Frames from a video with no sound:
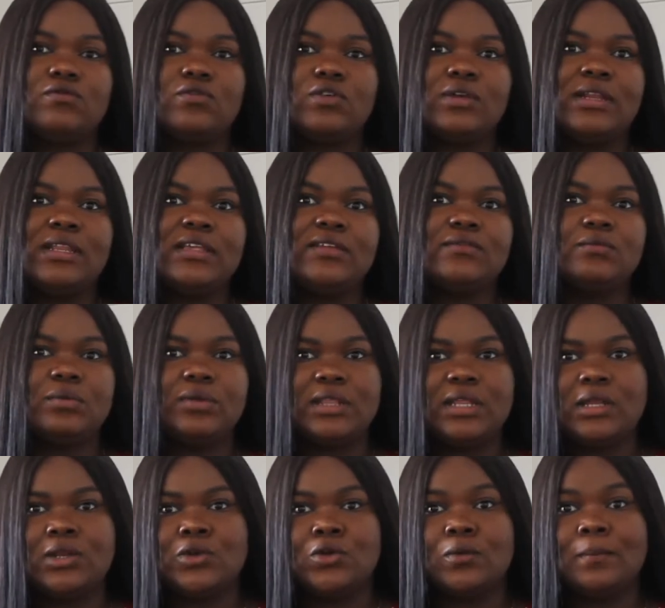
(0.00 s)
live
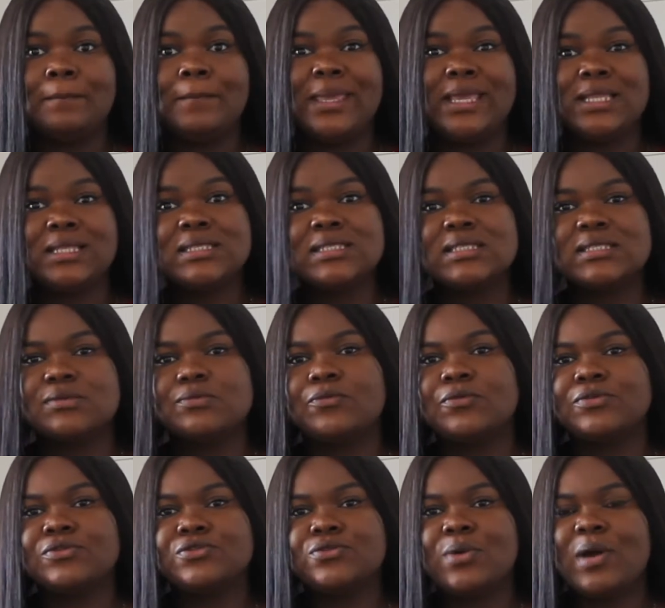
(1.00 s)
within your means
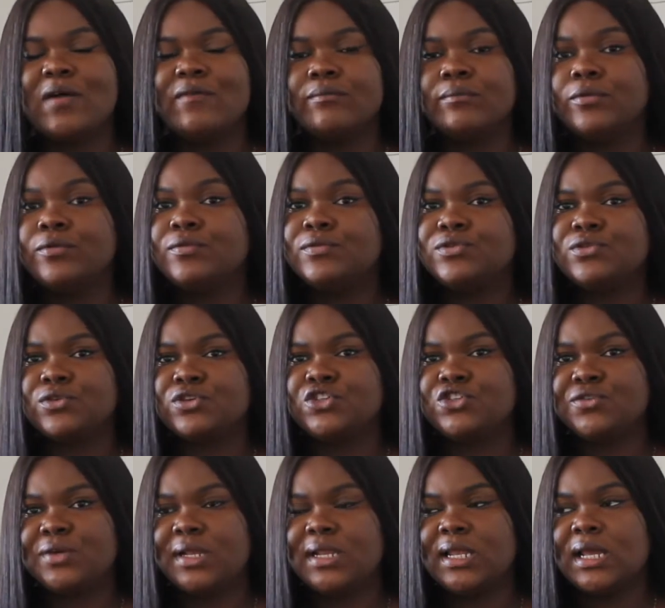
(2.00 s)
once you have moved to
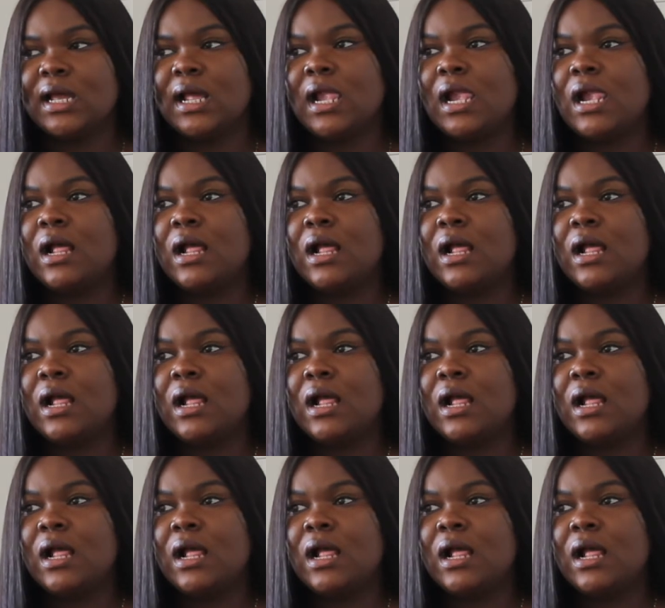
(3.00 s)
Australia.